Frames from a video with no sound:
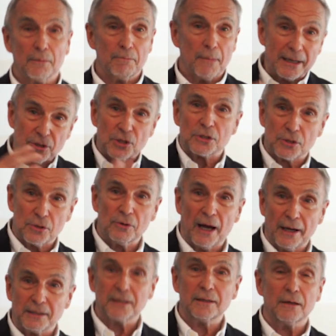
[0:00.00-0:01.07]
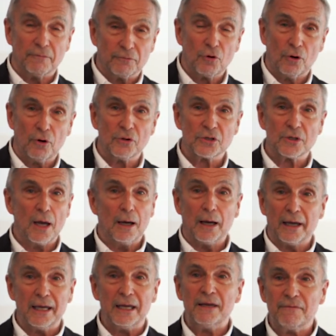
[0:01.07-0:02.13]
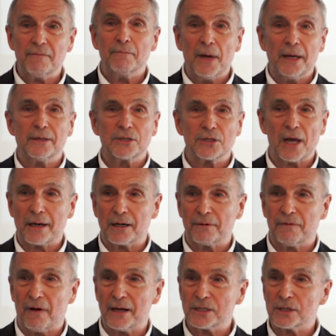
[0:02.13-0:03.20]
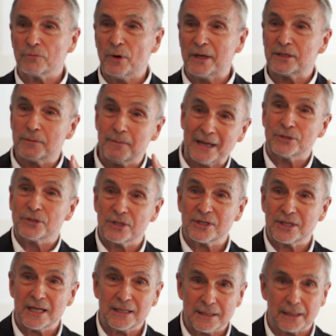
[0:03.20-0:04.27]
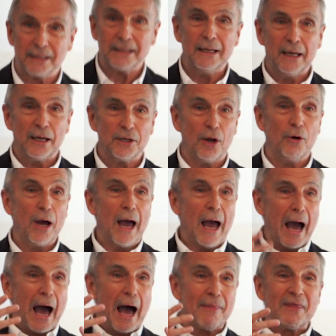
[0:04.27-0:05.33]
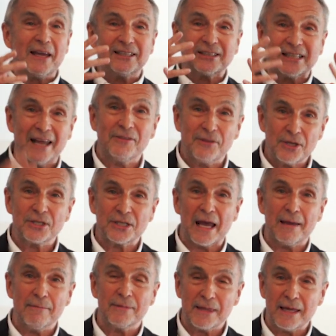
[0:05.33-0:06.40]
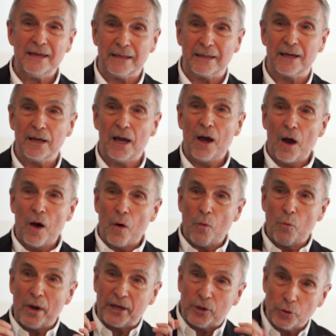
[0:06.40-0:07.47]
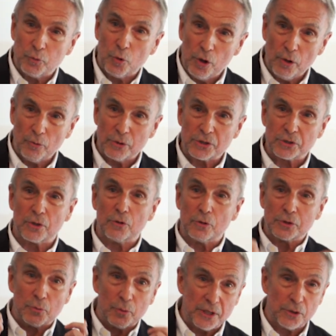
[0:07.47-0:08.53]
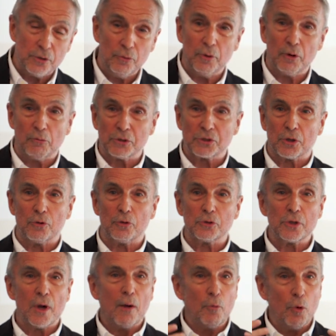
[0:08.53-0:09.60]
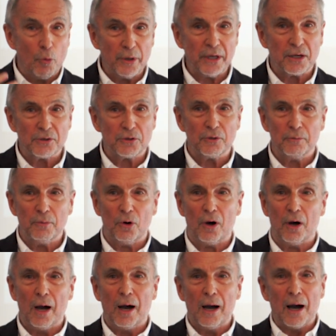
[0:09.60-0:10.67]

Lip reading: Manchester United, of course. I even made a sacrifice and went to Manchester City, and they said the same thing. We could work with schools, and we do work with schools, but we could do more.